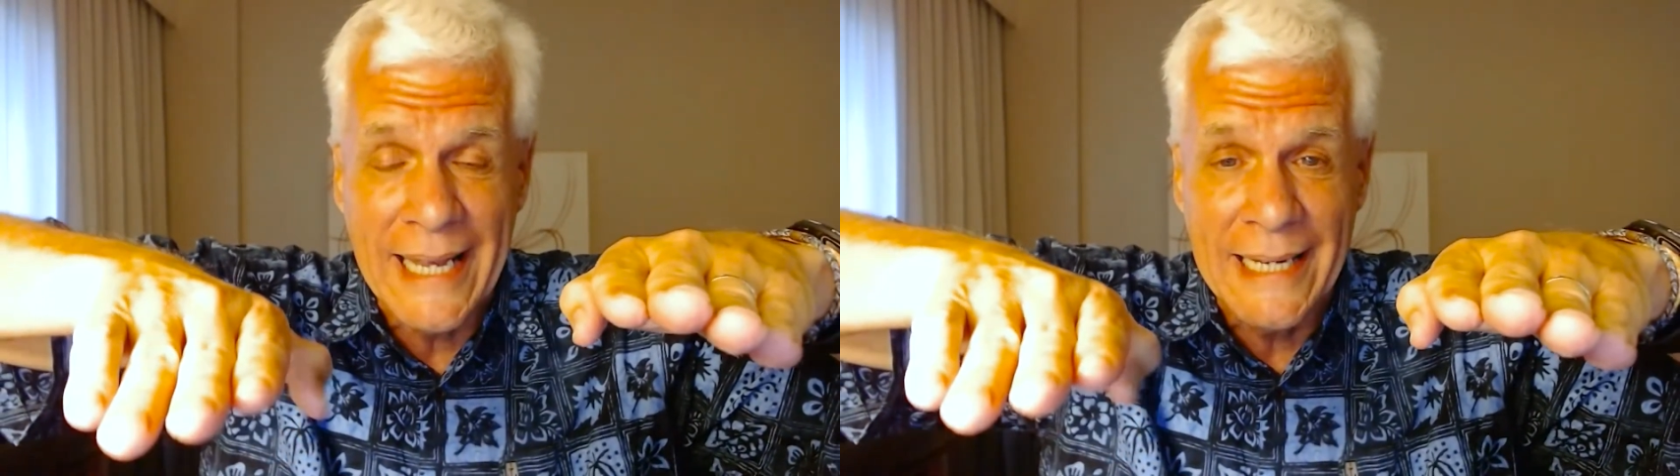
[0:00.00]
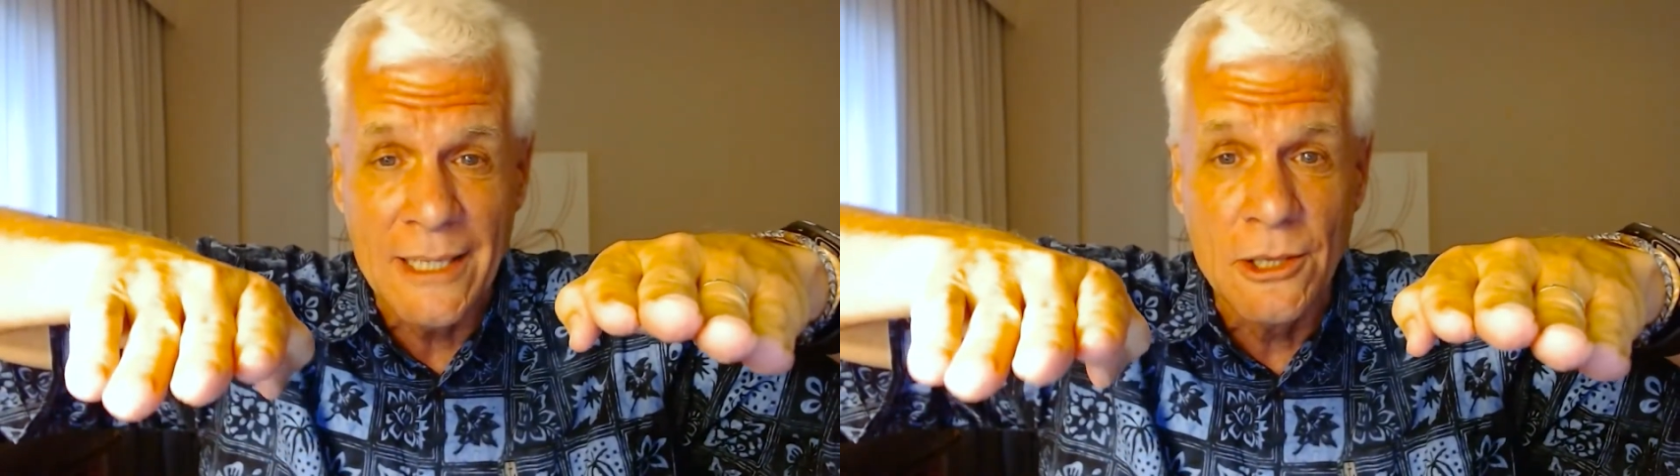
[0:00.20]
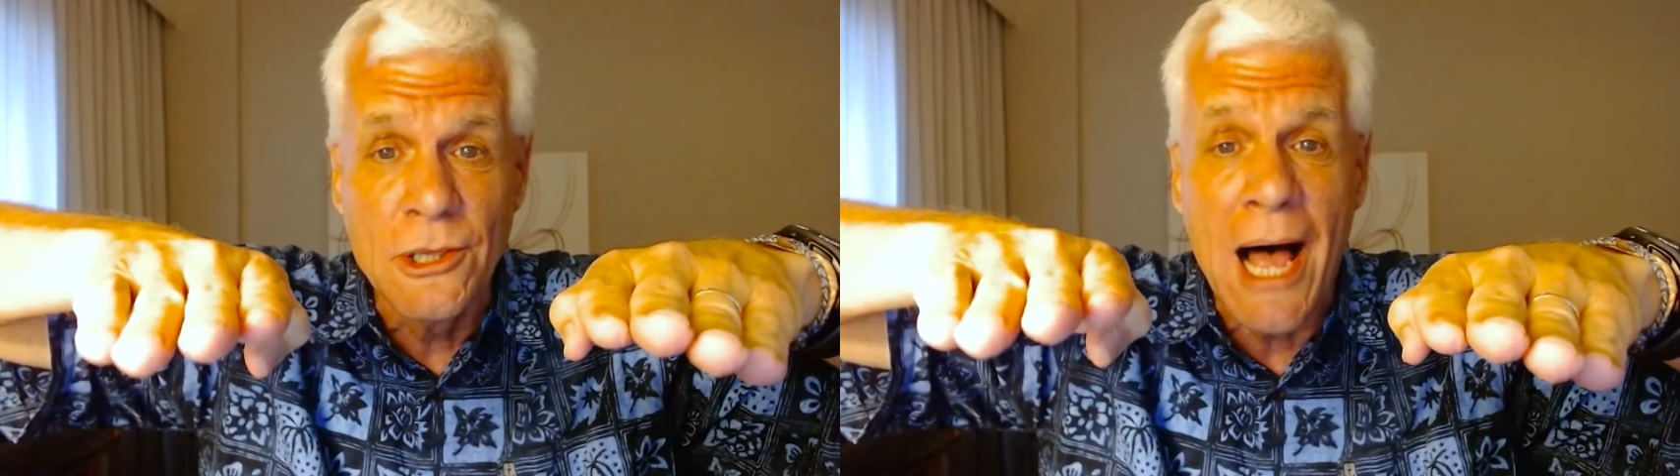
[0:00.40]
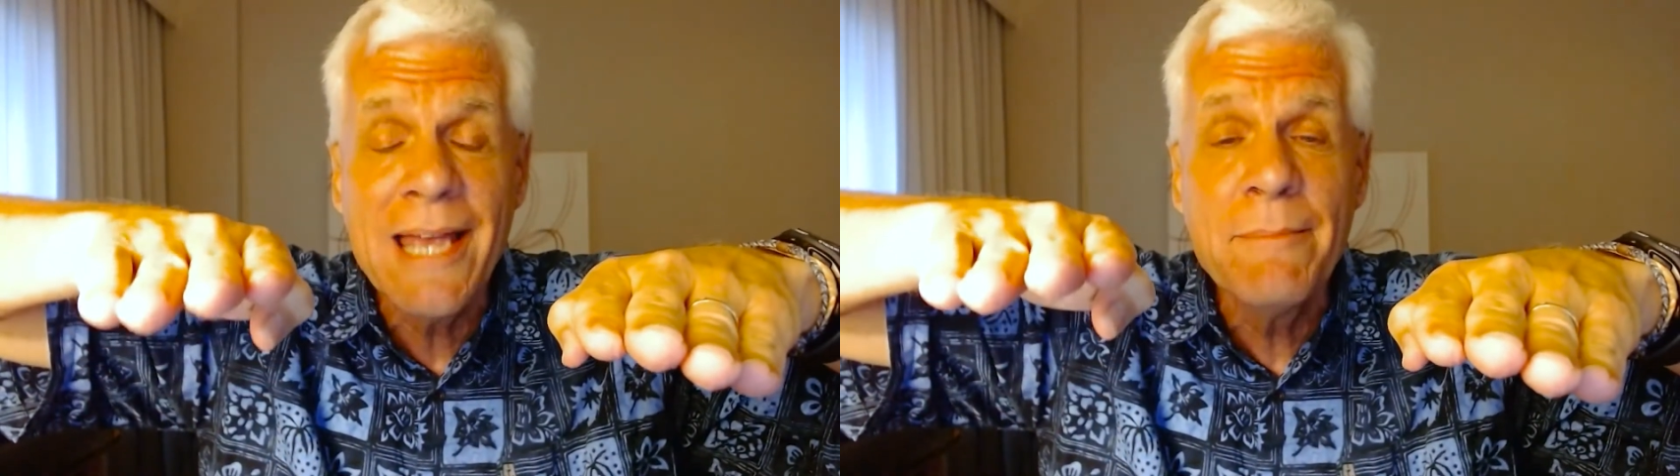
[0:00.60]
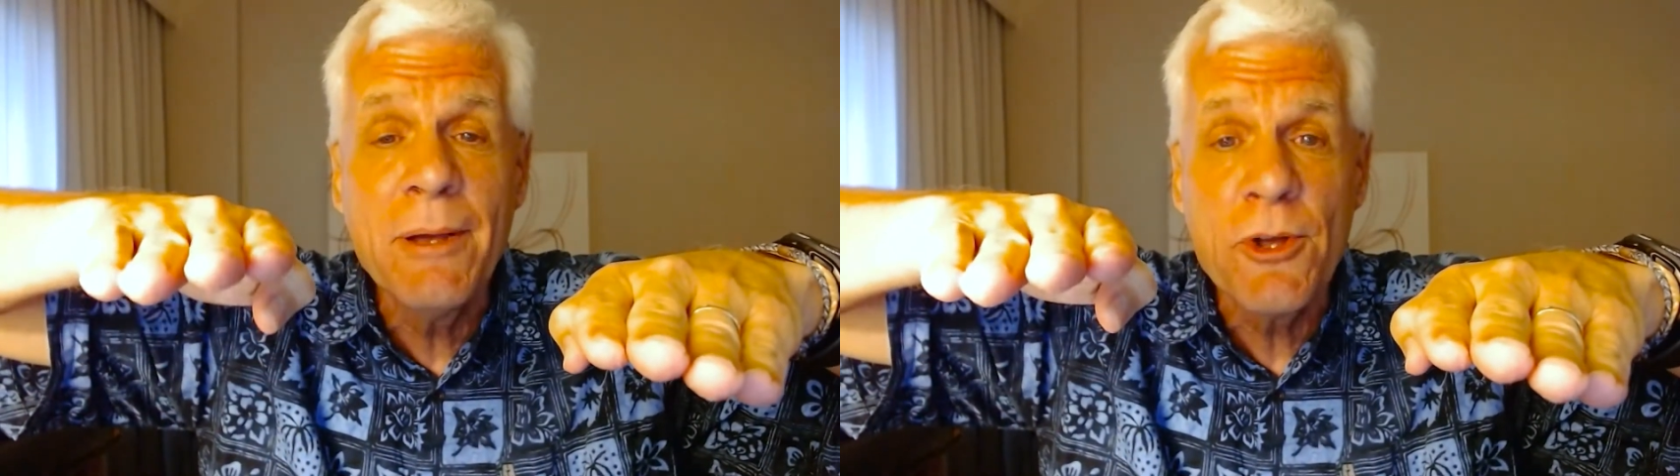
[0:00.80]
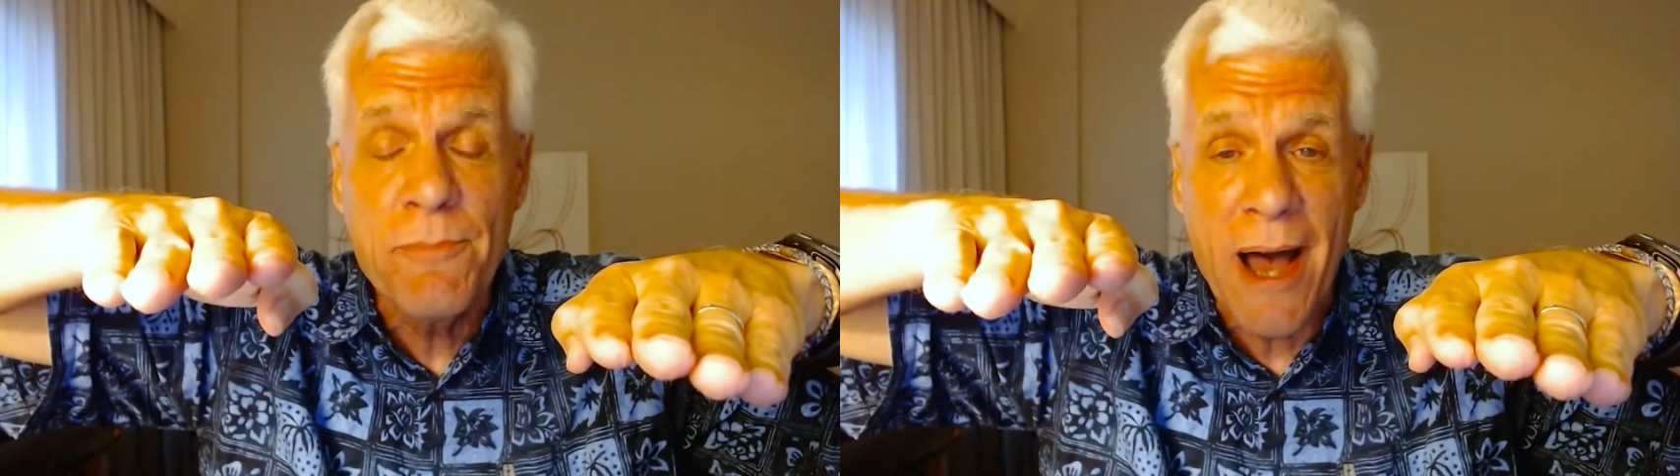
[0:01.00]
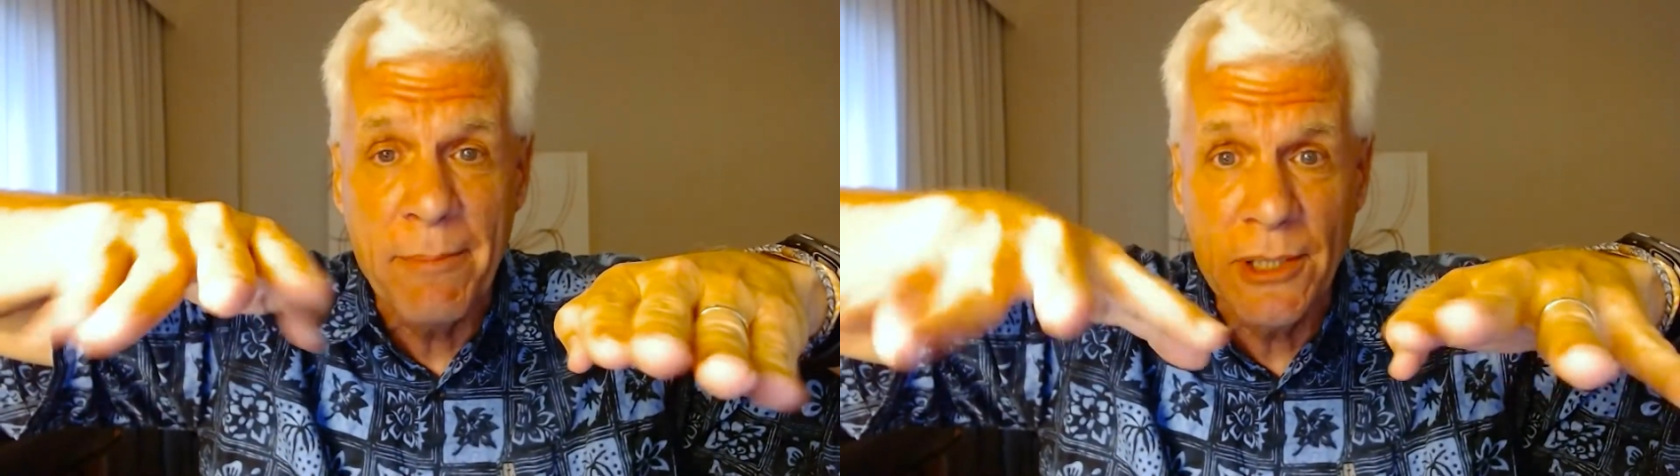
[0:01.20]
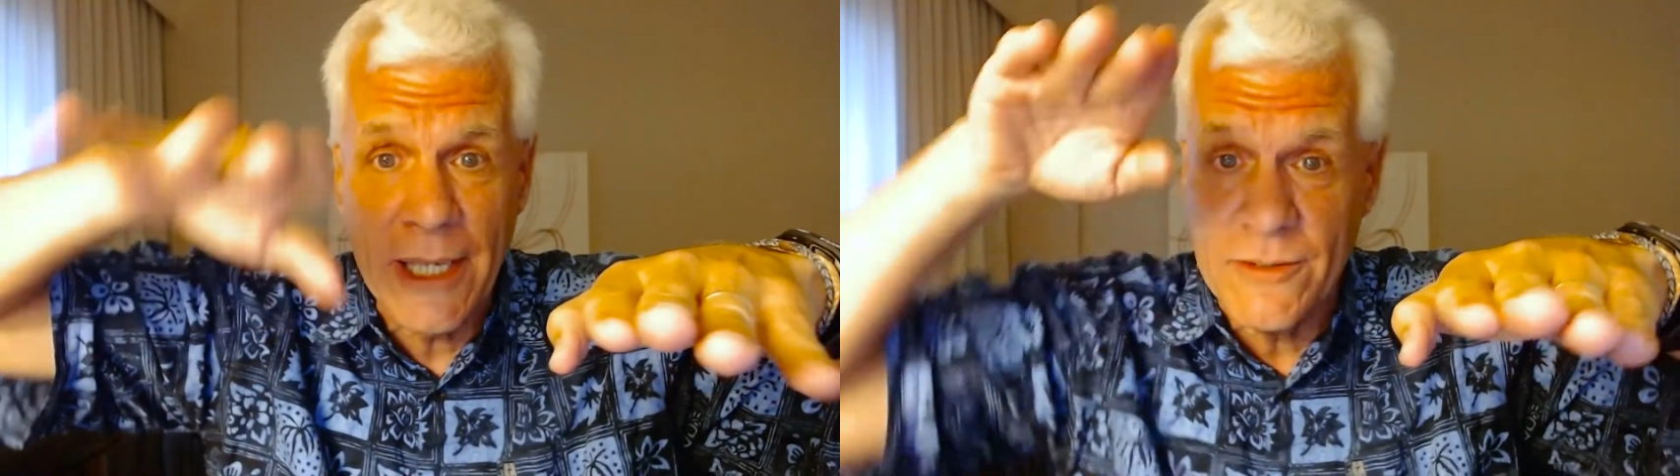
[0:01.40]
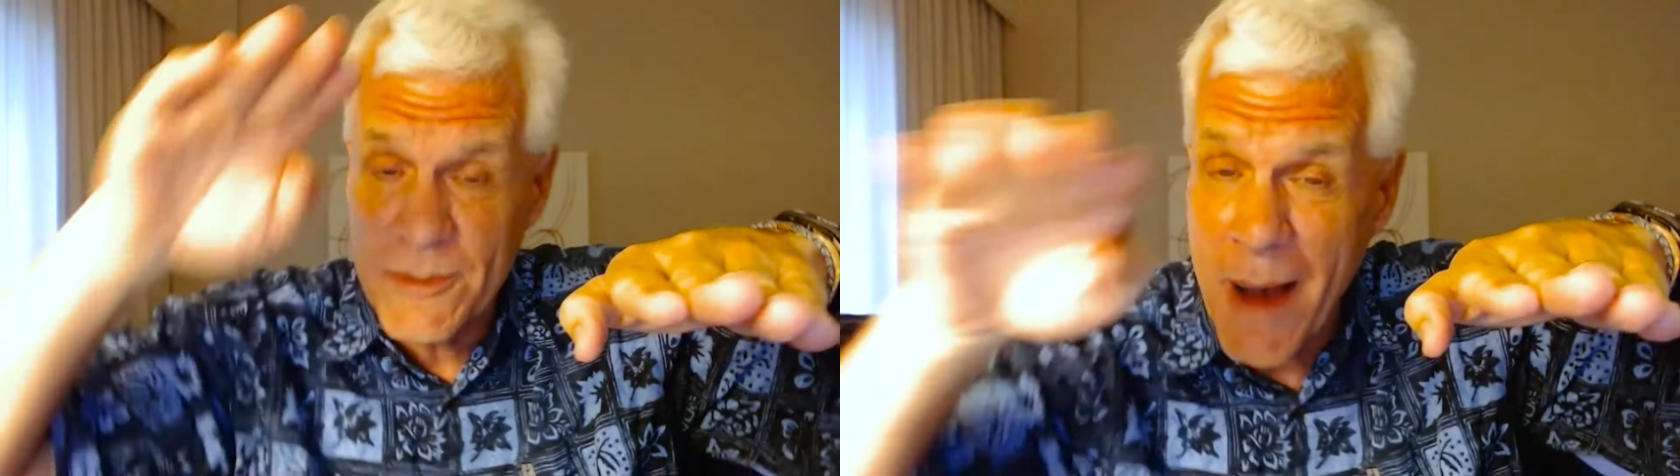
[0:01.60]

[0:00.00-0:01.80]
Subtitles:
in alignment with my beliefs?